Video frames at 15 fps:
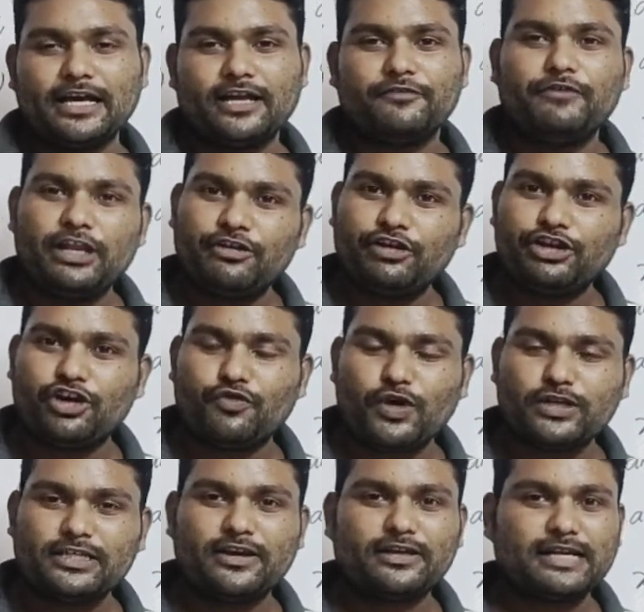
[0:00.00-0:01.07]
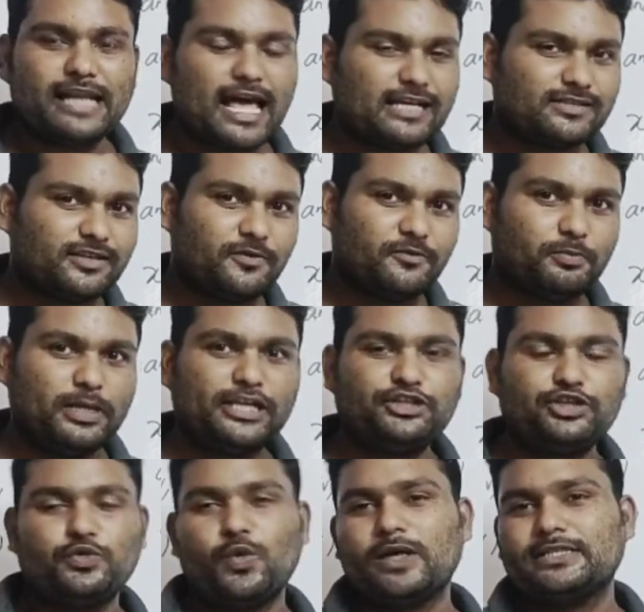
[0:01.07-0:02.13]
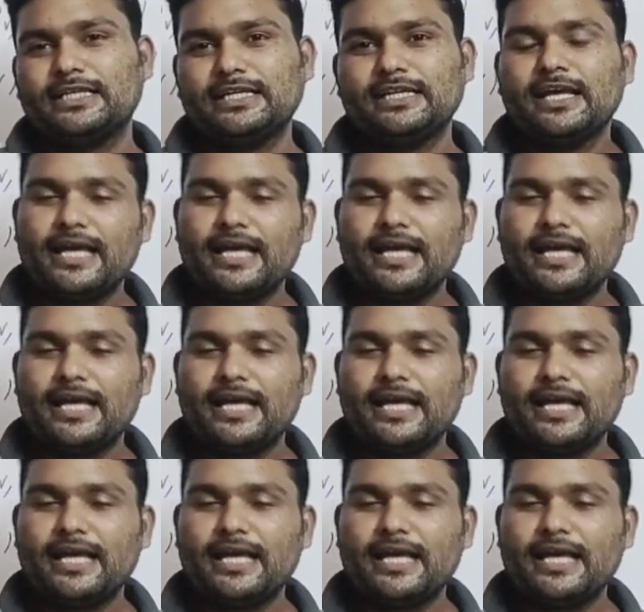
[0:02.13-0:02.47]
Whenever you are watching a class, please do watch it